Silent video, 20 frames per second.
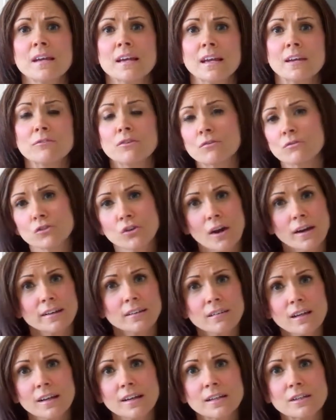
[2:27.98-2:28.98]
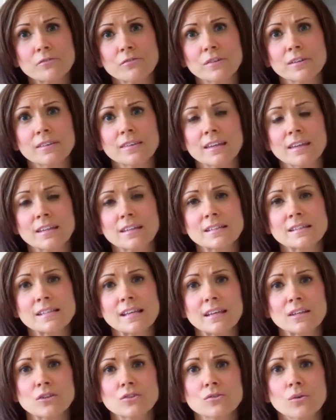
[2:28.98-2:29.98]
if you've tried a lot of different things
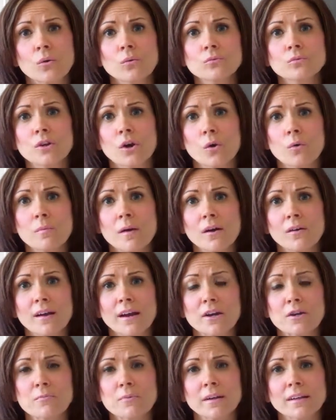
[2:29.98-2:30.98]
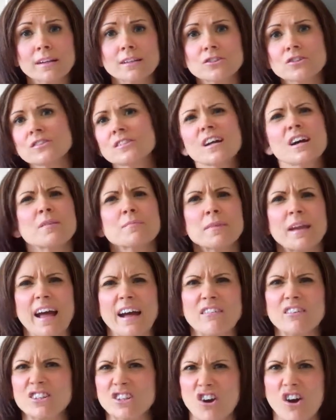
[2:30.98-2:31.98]
and you don't know about chiropractic, just come and
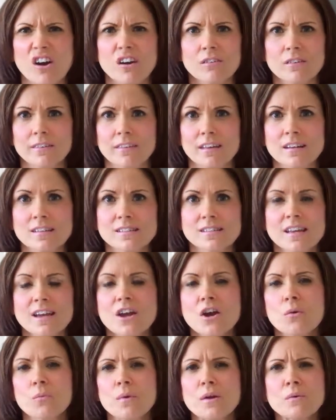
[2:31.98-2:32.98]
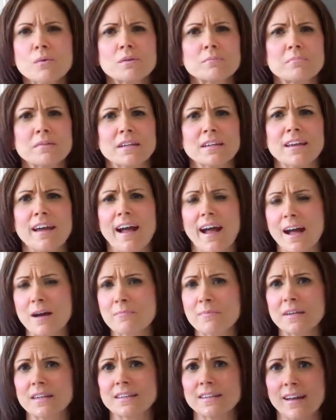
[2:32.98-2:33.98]
have a talk with us. We would be
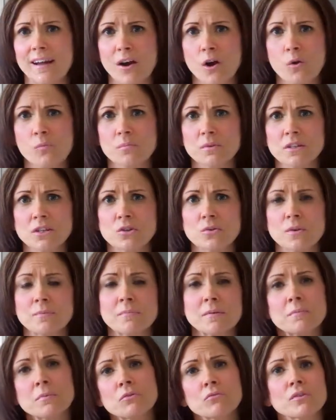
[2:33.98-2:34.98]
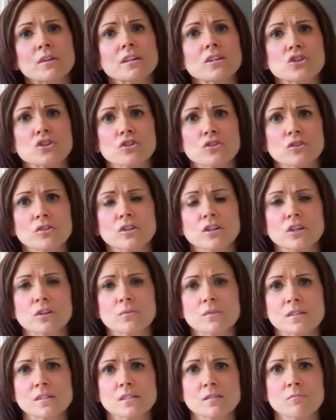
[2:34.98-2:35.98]
happy to help you and maybe reassure you
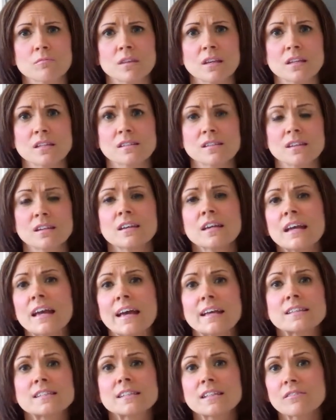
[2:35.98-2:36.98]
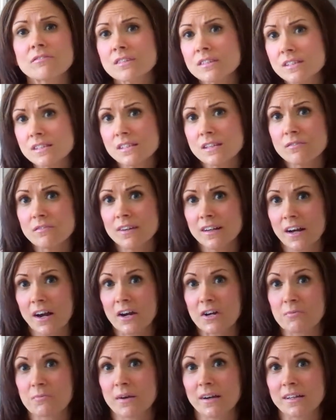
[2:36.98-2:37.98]
in some things and see if this is even a
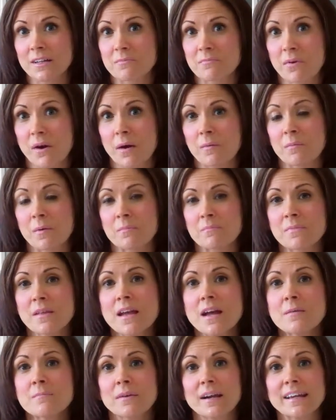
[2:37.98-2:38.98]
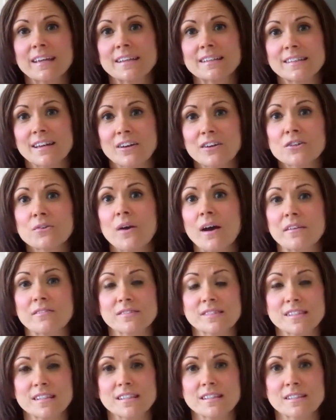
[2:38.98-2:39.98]
chiropractic problem. But I can tell you, I've
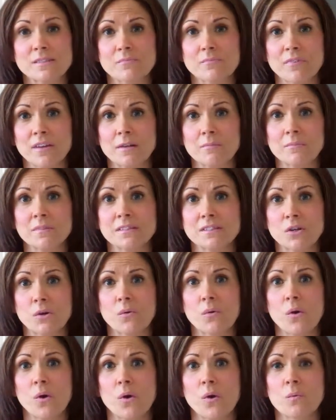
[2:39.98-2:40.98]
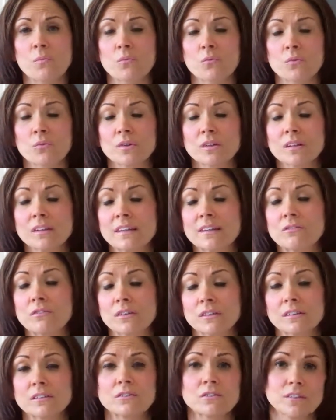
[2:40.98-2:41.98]
seen some families go home really,
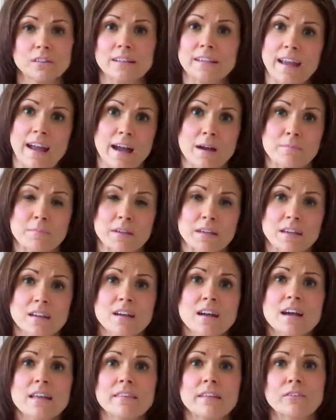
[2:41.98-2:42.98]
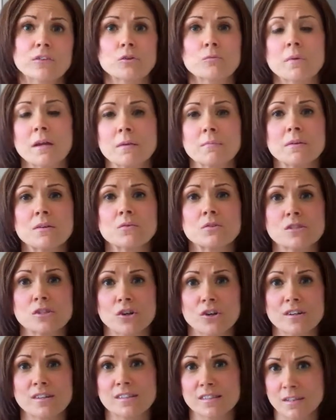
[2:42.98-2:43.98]
really, really happy that their baby
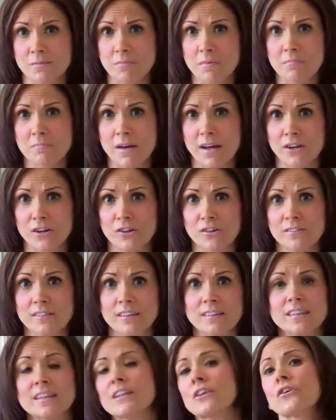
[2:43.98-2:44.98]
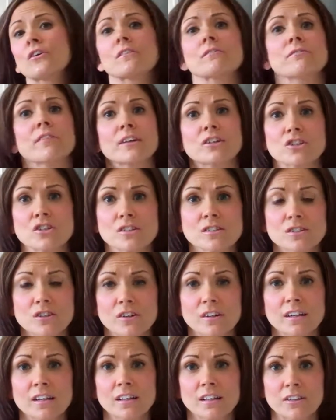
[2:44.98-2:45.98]
started sleeping better, that the ear infection
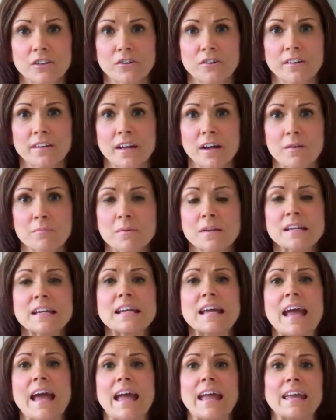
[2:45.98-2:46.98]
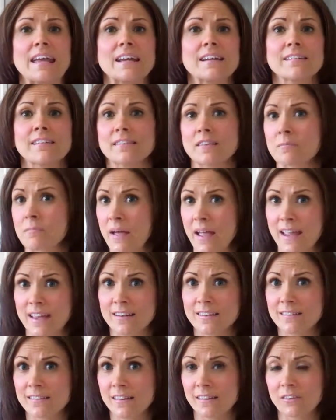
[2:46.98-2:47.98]
started clearing up, and that the pain
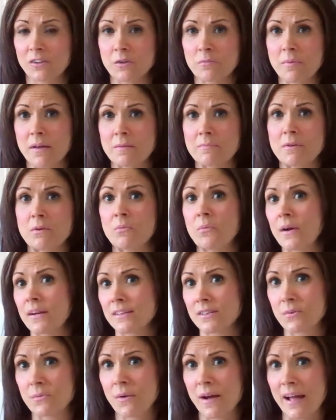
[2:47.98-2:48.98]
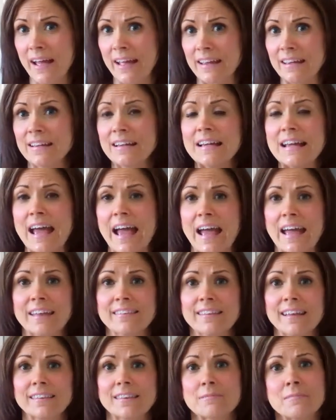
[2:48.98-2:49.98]
in the little baby went away,
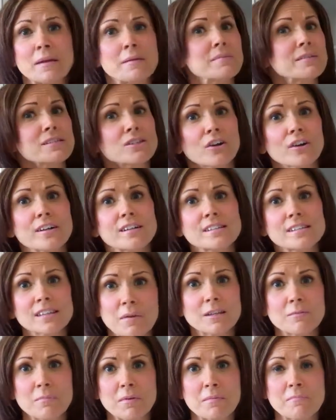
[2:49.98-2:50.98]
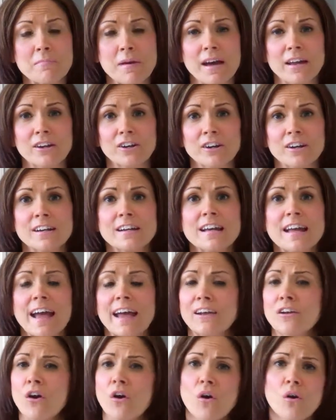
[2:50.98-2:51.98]
and that the baby started sleeping better,
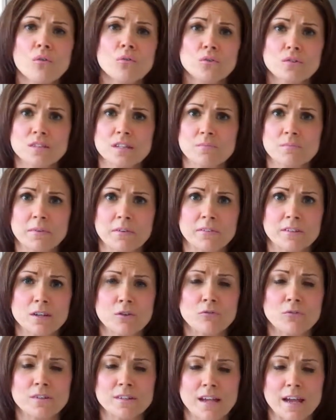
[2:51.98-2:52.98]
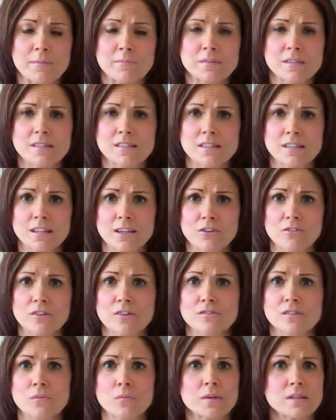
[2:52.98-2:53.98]
and all those different types of
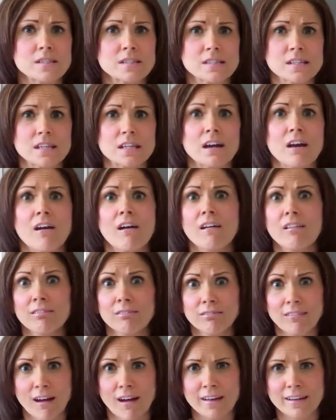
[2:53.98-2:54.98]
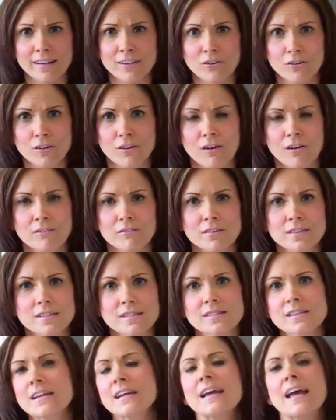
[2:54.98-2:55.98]
scenarios that we see a lot in our
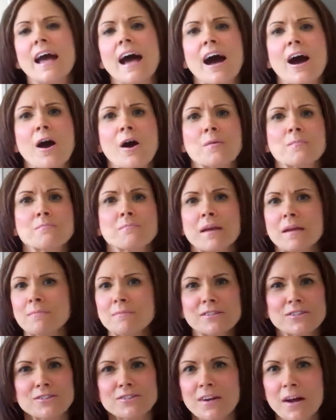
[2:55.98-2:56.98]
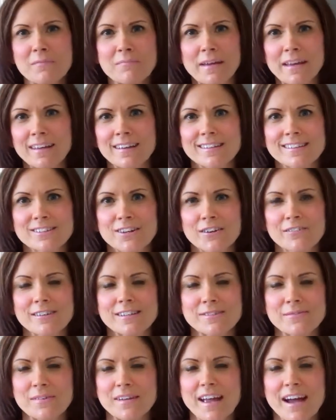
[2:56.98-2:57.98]
office. Babies do not make us
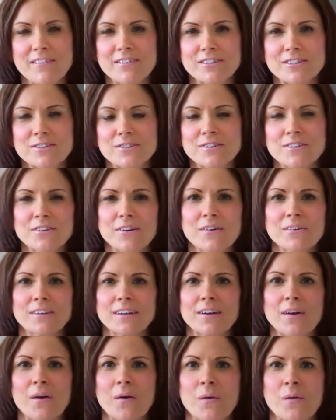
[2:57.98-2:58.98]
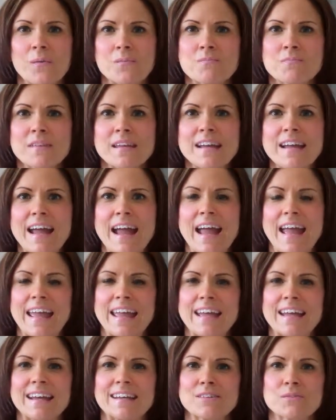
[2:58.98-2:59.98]
nervous. We have a two-year-old at home,
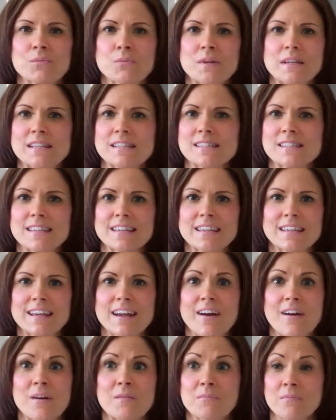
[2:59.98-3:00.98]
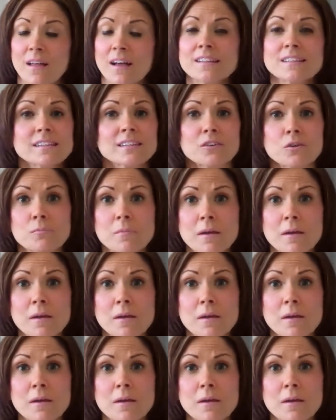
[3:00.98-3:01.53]
and we see lots of little